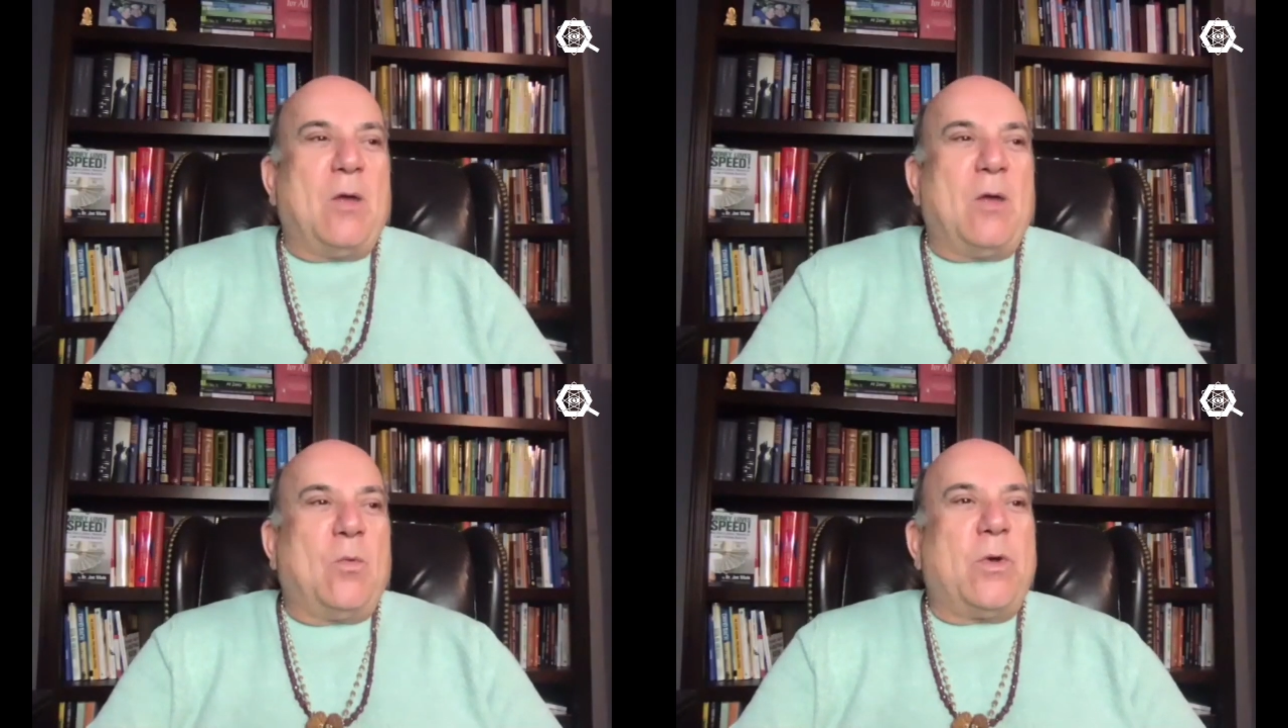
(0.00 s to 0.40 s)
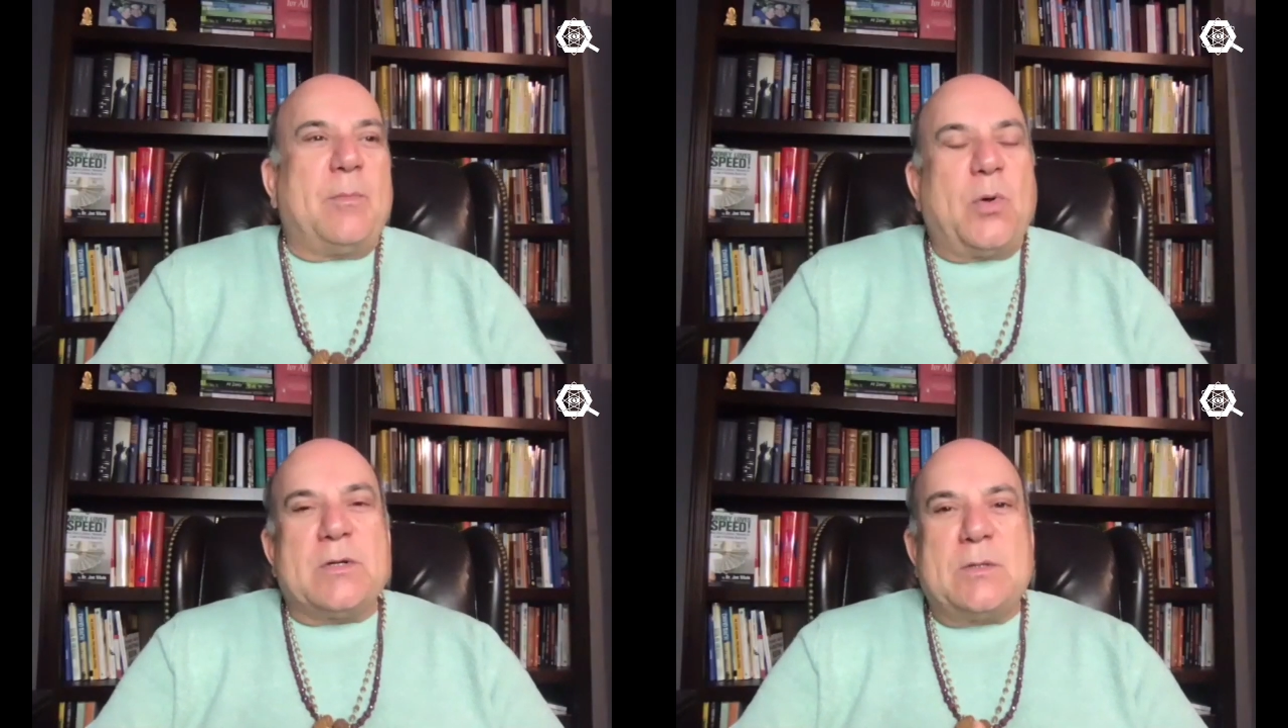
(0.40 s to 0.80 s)
With a
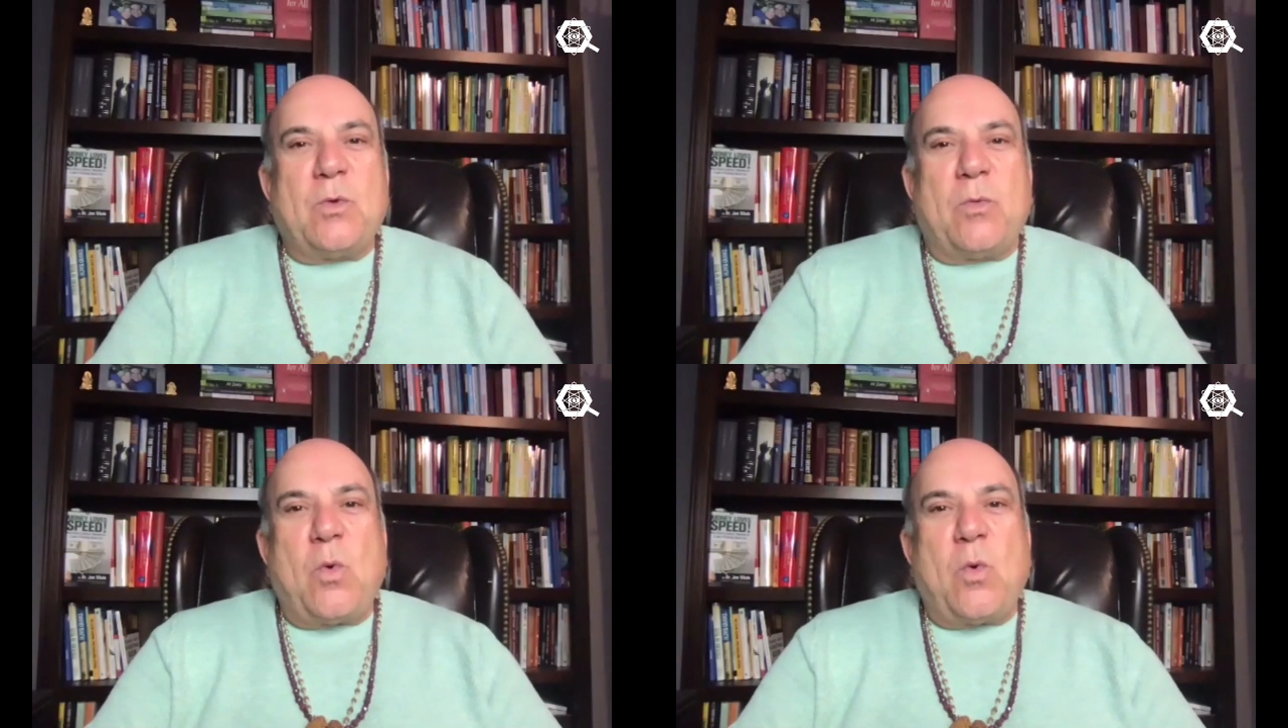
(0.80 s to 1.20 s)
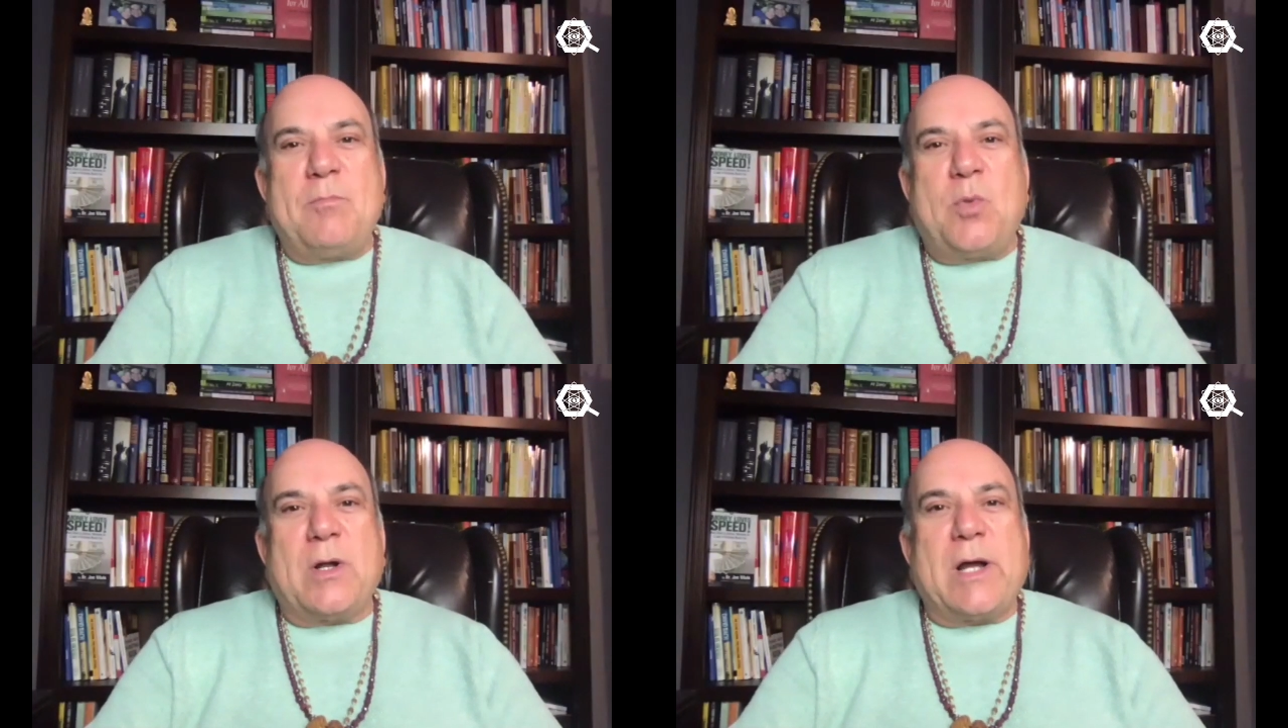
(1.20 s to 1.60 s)
person with one
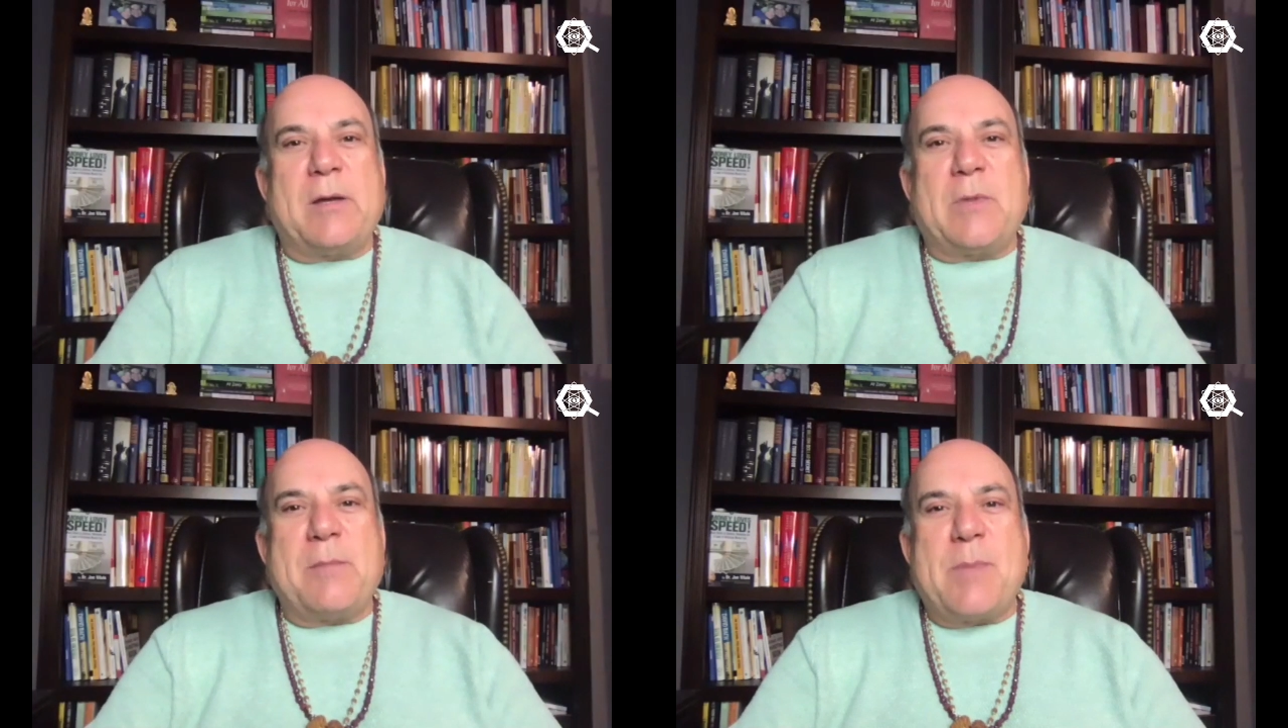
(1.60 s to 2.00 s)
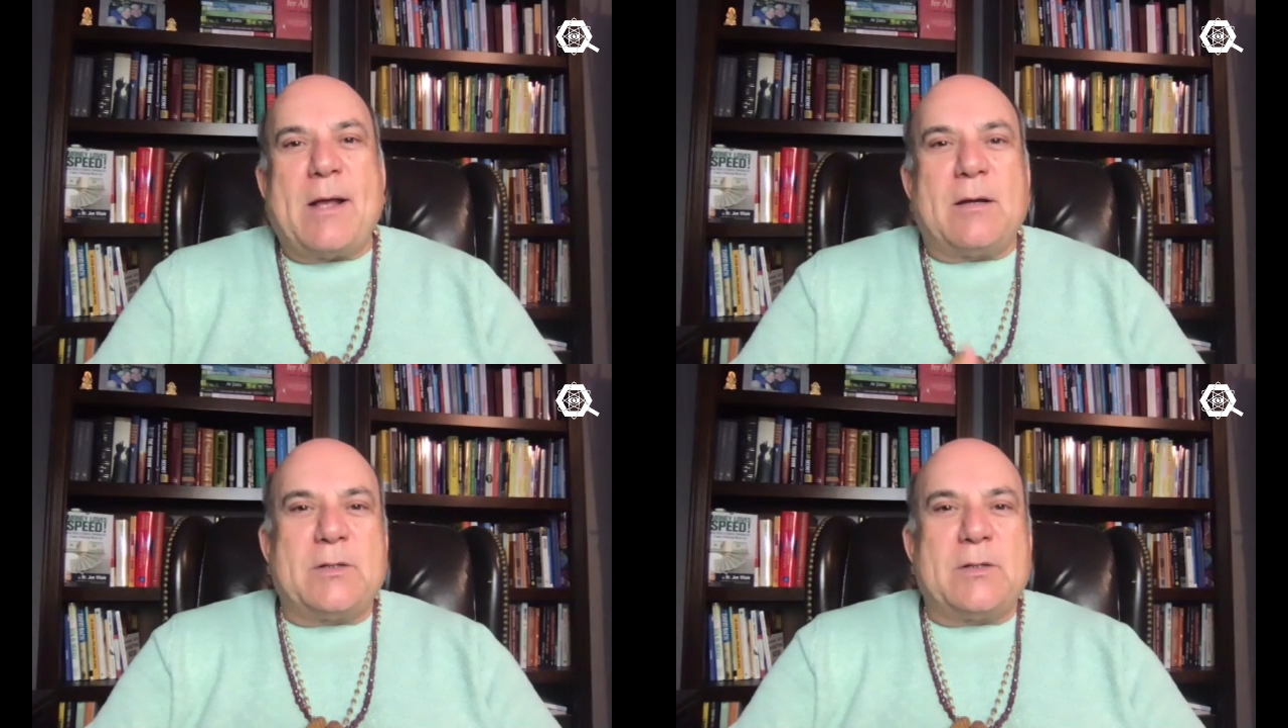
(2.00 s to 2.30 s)
book under my belt,